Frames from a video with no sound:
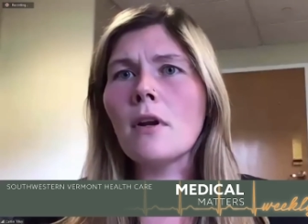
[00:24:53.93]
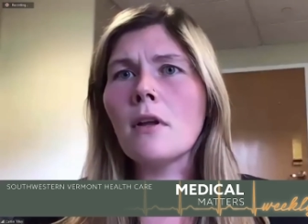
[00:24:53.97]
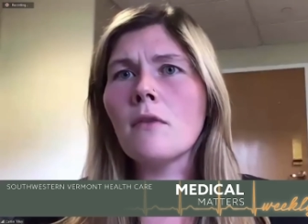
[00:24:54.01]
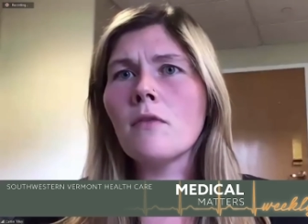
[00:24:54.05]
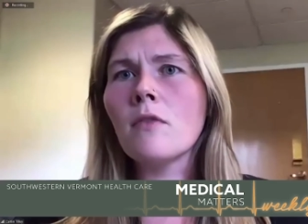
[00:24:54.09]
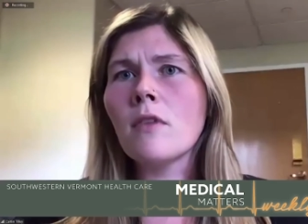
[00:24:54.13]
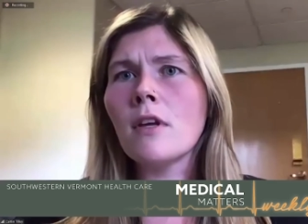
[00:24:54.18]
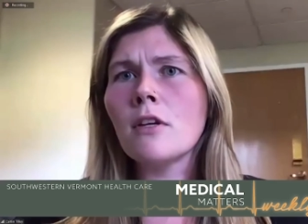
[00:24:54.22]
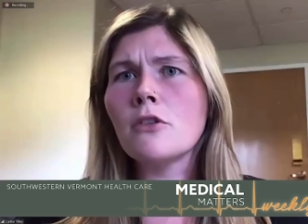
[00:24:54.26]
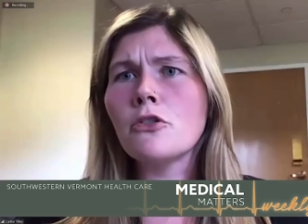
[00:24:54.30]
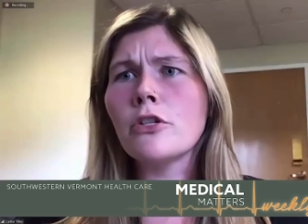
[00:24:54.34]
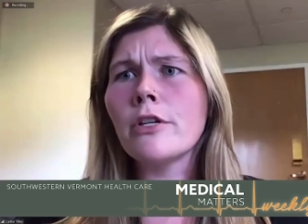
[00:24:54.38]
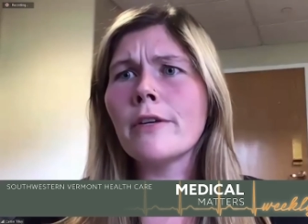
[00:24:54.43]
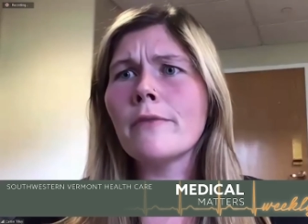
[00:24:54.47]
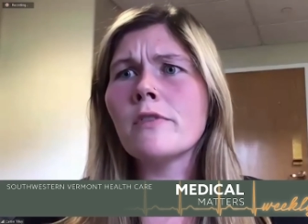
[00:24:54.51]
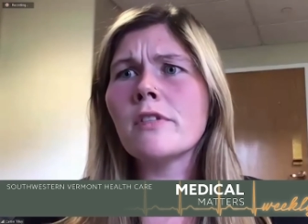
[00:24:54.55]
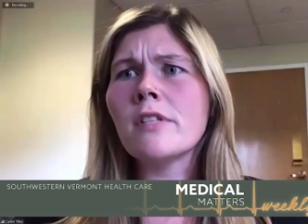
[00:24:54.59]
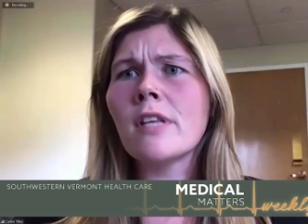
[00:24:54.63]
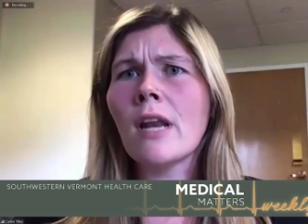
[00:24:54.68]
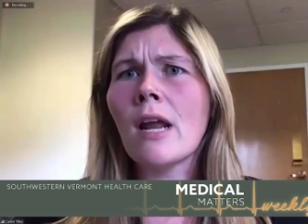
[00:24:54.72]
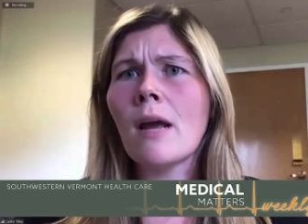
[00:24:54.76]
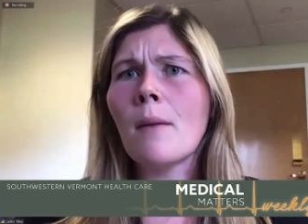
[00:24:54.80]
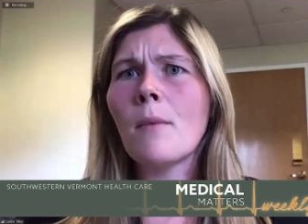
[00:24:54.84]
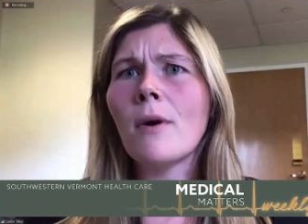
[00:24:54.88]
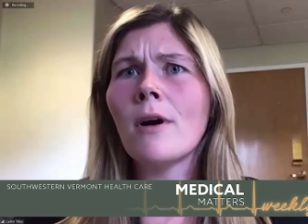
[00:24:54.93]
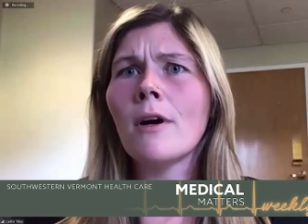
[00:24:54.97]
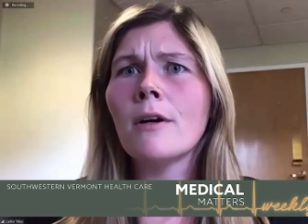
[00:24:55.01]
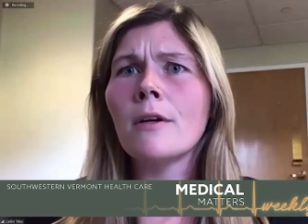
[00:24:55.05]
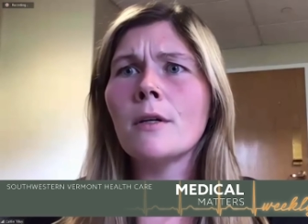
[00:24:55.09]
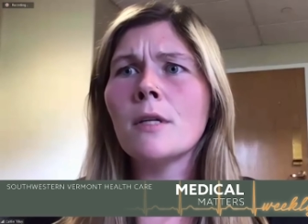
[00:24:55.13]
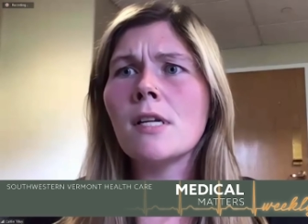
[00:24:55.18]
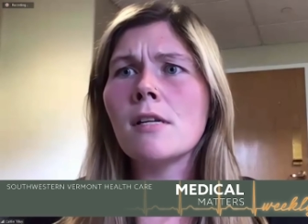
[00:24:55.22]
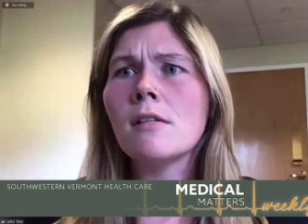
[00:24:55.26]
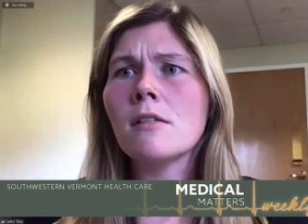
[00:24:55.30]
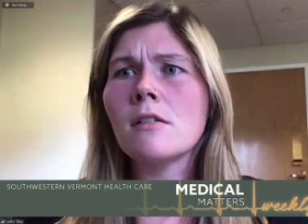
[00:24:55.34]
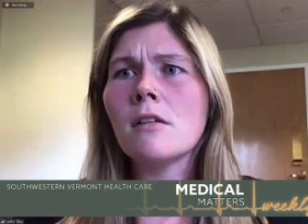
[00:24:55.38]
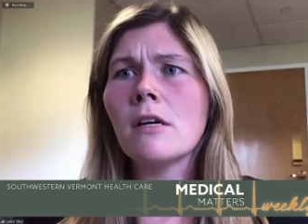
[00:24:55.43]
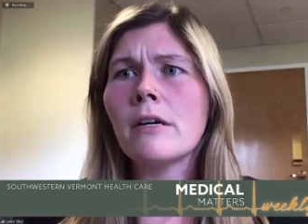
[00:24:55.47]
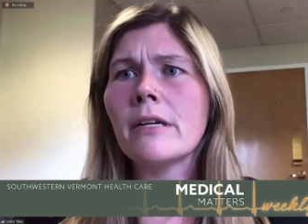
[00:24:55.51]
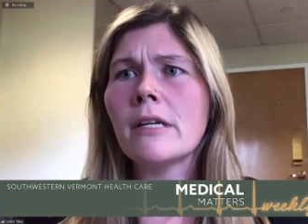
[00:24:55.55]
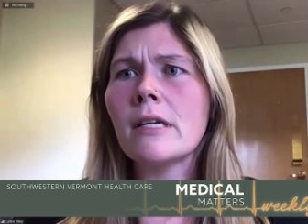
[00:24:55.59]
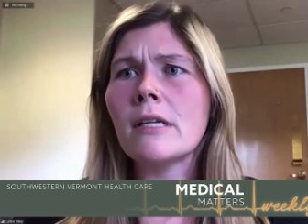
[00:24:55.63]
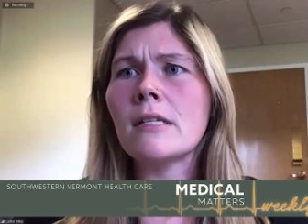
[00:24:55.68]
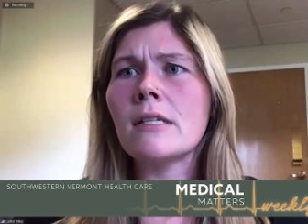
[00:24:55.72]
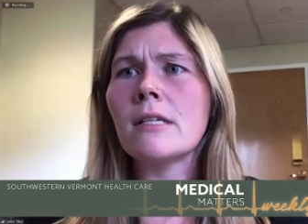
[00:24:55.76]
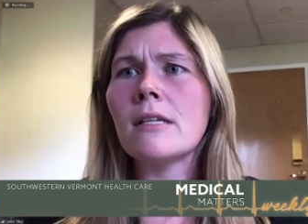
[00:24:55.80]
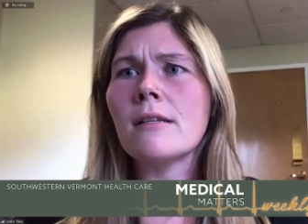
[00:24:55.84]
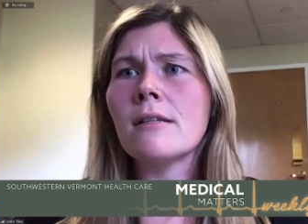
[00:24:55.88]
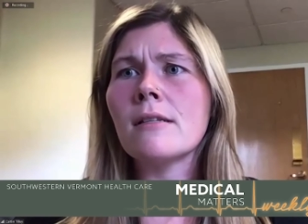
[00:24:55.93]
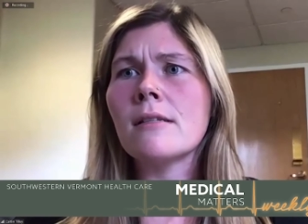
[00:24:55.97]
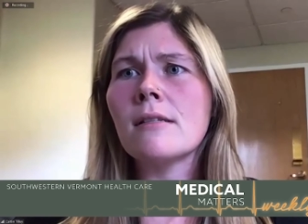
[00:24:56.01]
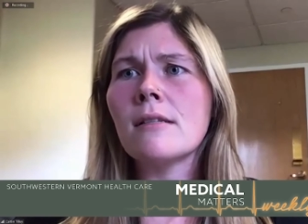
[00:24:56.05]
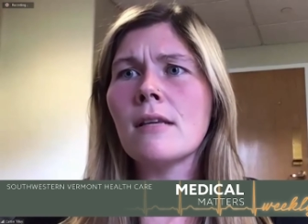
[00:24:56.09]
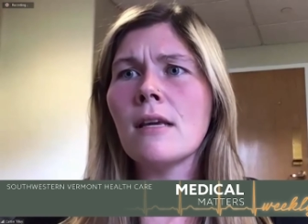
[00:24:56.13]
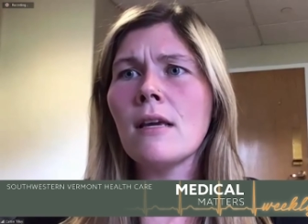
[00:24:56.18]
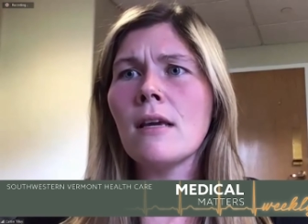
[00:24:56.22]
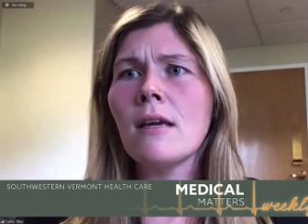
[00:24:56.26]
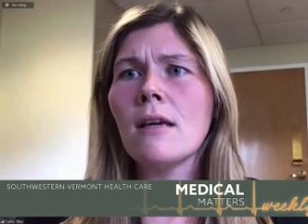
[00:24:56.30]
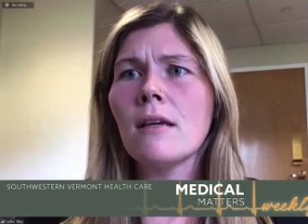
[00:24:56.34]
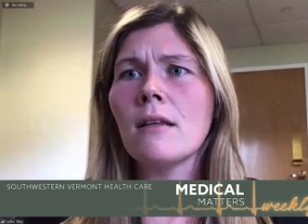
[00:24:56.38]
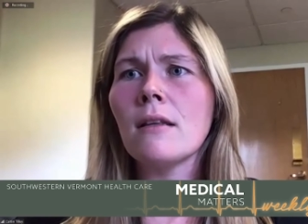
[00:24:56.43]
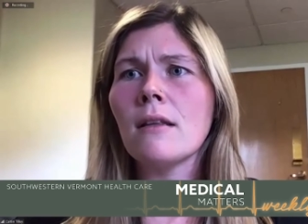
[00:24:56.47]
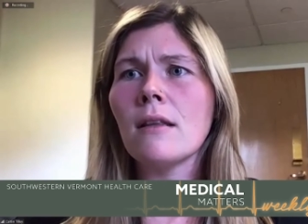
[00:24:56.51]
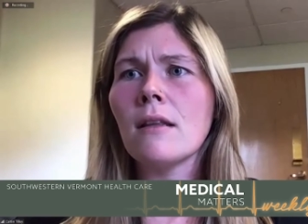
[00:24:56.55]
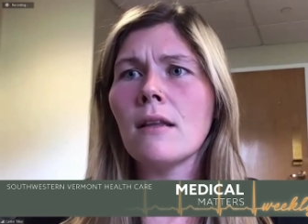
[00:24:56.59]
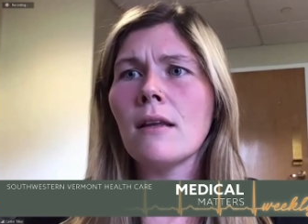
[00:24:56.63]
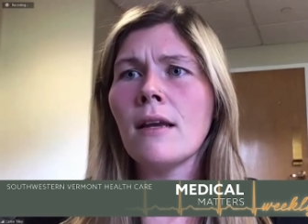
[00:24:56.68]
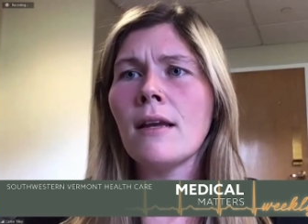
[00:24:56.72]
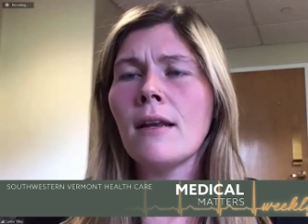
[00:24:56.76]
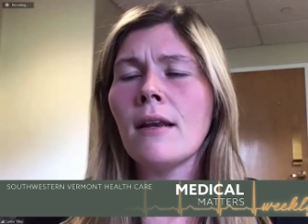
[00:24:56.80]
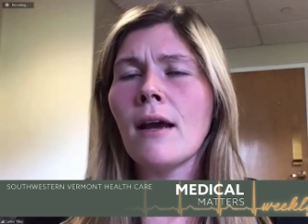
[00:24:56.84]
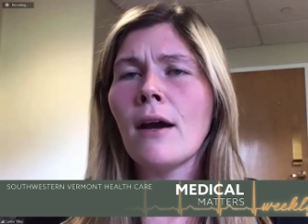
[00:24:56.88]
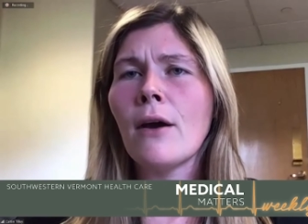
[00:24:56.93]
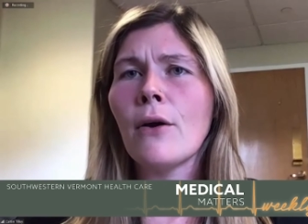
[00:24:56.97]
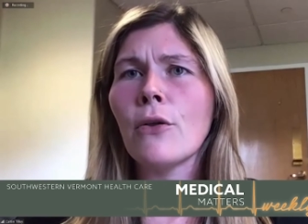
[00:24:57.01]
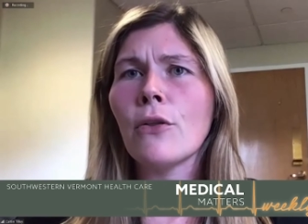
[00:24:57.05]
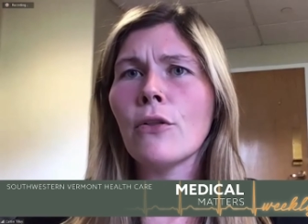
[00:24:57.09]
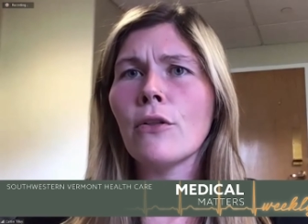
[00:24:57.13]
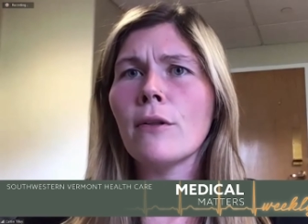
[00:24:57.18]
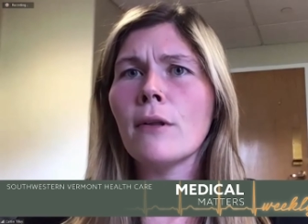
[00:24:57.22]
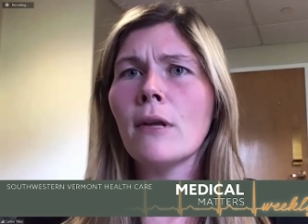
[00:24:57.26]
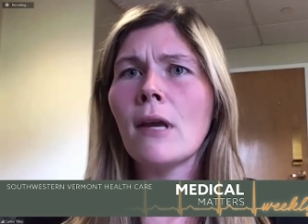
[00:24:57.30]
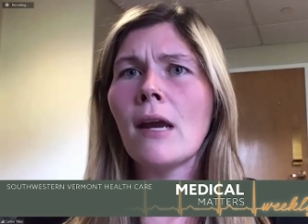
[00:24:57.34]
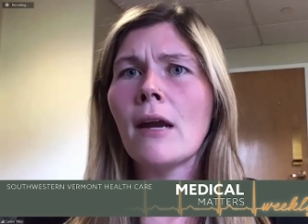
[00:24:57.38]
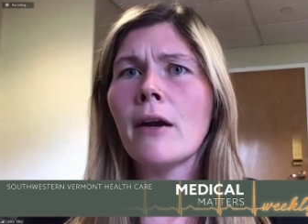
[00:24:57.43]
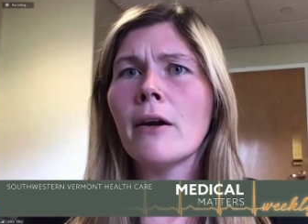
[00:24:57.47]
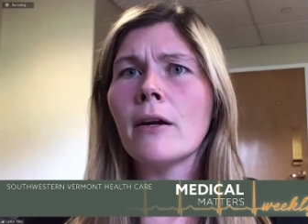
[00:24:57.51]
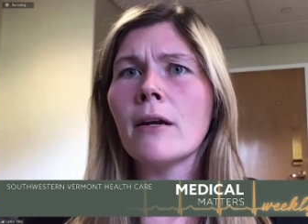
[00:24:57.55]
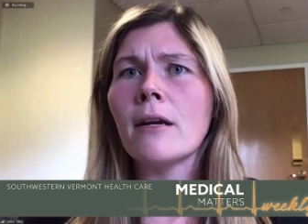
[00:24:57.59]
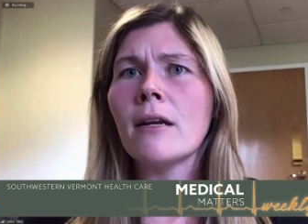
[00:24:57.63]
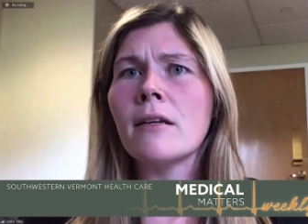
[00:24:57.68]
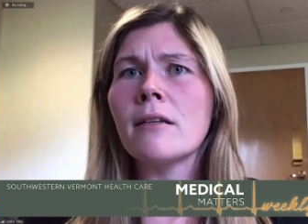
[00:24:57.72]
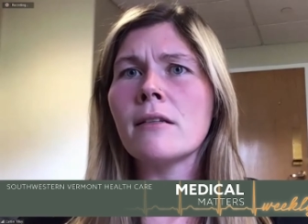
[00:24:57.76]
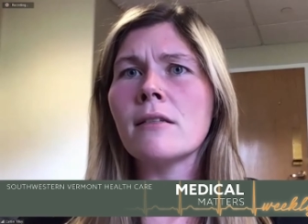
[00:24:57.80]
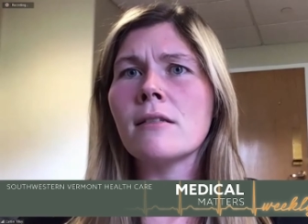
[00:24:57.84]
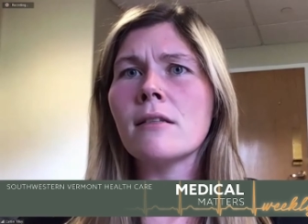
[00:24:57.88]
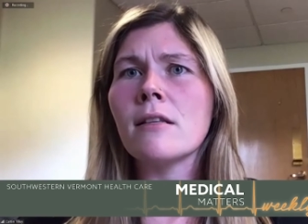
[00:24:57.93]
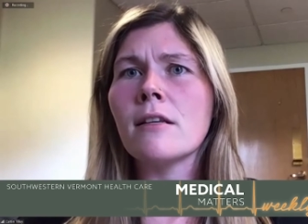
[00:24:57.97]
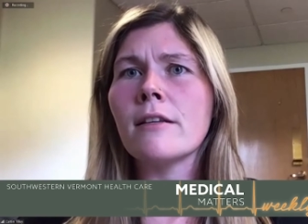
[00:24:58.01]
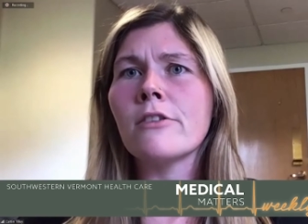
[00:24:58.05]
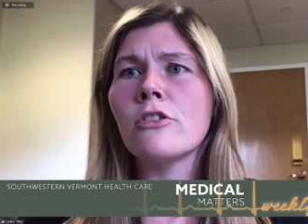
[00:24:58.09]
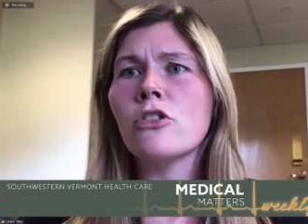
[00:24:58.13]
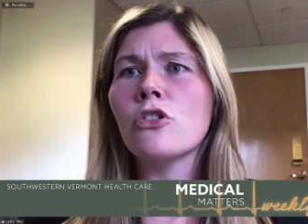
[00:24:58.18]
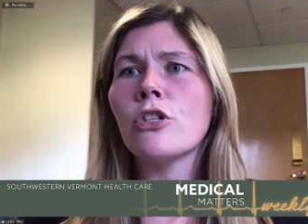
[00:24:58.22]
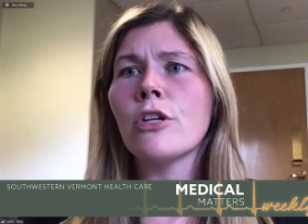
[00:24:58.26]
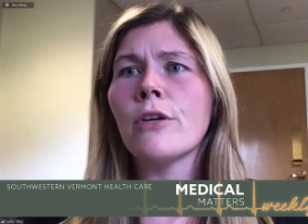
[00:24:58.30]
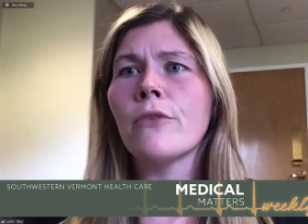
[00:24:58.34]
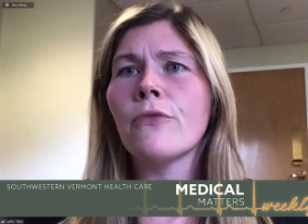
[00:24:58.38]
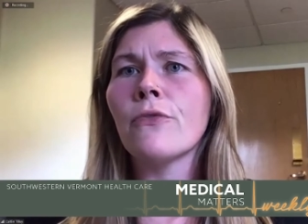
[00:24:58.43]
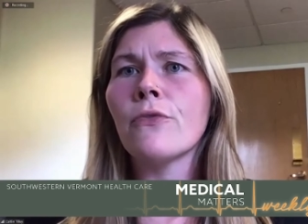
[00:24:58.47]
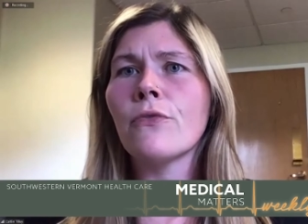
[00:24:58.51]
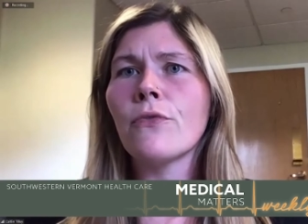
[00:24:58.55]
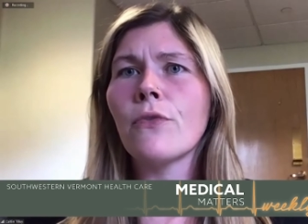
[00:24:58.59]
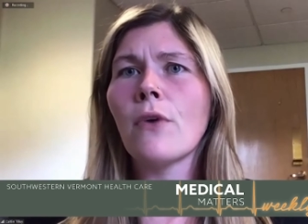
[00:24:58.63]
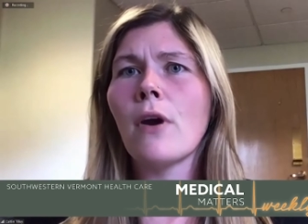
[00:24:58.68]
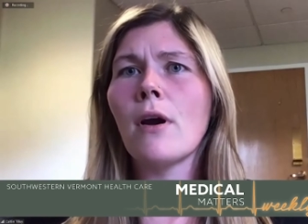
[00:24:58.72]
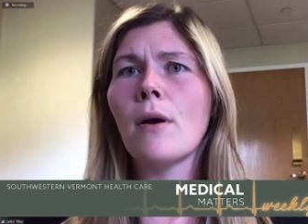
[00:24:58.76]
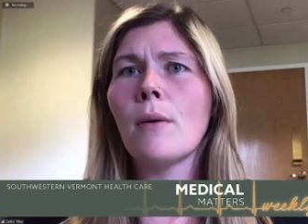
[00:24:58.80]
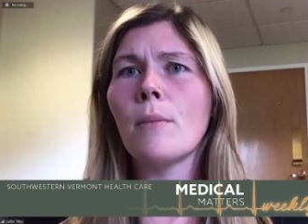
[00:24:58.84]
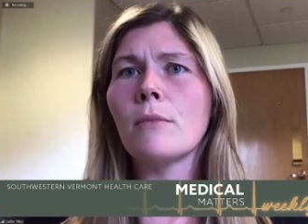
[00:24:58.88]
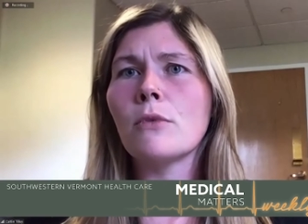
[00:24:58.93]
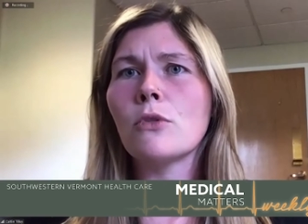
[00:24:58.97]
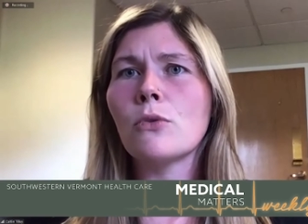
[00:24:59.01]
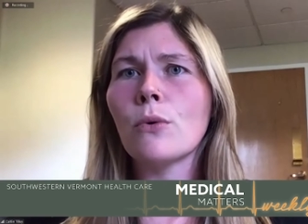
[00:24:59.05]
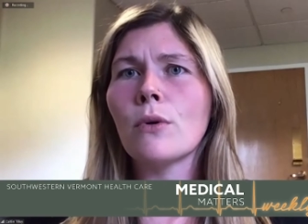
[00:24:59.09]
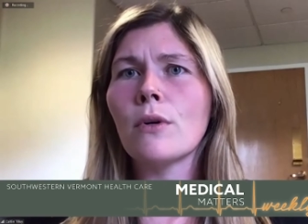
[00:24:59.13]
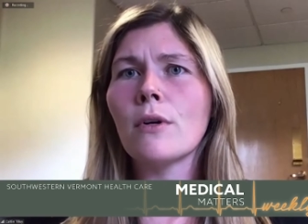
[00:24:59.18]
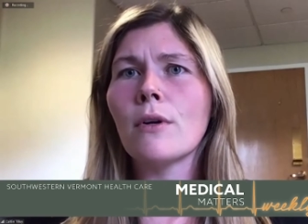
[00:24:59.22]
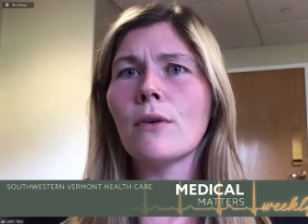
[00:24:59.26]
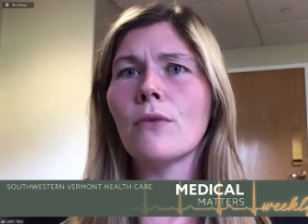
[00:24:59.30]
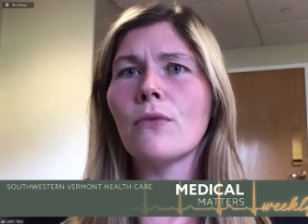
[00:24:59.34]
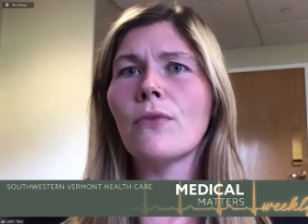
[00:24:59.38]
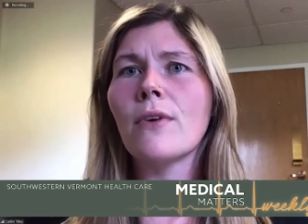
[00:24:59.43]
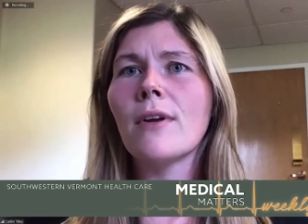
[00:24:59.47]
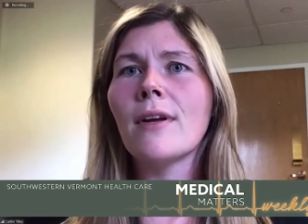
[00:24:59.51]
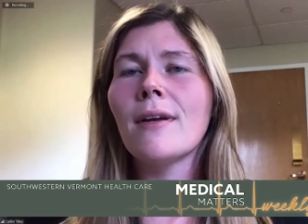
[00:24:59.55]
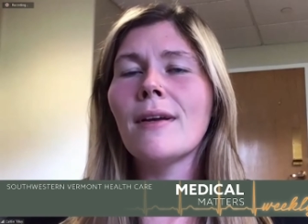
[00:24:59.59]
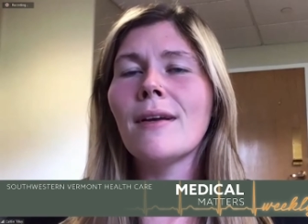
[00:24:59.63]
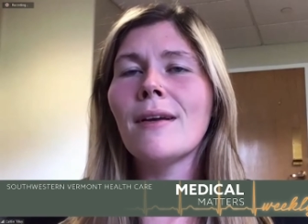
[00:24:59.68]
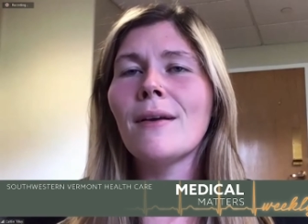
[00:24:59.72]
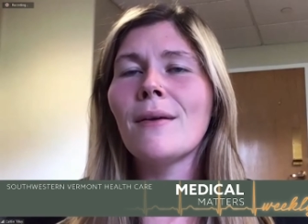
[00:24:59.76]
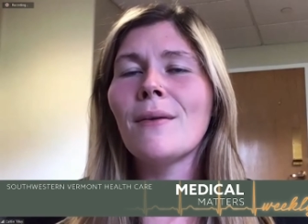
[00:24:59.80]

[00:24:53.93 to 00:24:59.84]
one of the shifts that I'm already starting to see in, in healthcare is this shift from sort of